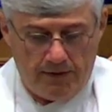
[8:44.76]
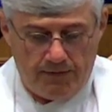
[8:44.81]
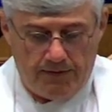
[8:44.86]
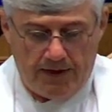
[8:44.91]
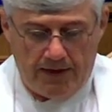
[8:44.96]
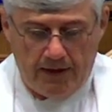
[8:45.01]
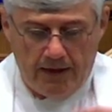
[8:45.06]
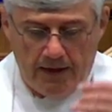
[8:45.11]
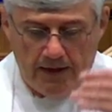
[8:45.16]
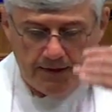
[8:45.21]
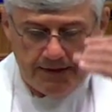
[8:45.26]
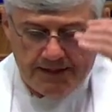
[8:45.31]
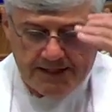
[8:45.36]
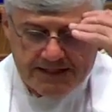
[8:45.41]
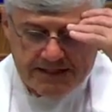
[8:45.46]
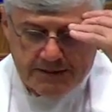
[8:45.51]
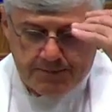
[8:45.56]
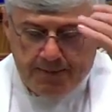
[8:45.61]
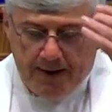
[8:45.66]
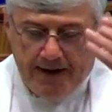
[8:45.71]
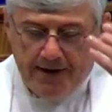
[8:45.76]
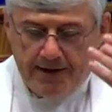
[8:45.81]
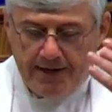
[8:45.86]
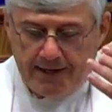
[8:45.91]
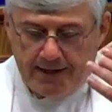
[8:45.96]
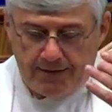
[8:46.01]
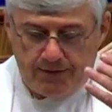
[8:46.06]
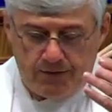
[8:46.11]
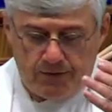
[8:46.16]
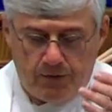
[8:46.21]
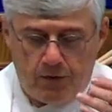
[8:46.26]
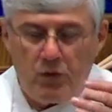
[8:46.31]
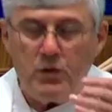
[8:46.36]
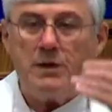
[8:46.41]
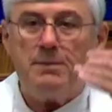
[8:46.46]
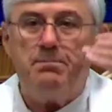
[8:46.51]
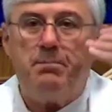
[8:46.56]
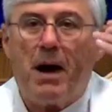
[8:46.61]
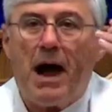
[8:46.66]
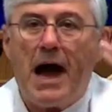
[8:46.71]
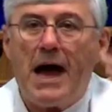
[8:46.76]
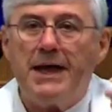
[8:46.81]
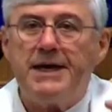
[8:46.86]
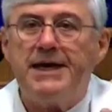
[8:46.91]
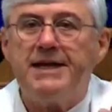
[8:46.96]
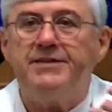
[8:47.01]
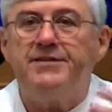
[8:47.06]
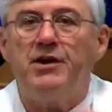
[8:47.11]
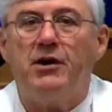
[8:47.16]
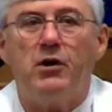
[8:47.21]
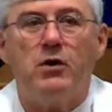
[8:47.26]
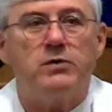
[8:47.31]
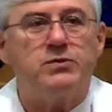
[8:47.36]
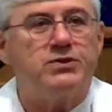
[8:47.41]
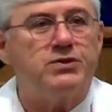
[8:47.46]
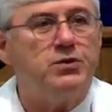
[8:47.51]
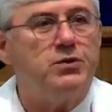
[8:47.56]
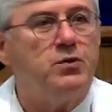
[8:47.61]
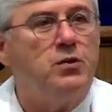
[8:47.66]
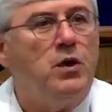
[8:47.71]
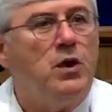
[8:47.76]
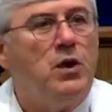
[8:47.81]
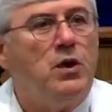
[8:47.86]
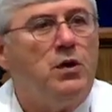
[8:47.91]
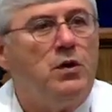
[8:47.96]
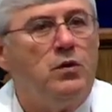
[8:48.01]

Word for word: The, the Spirit who embodied those, who,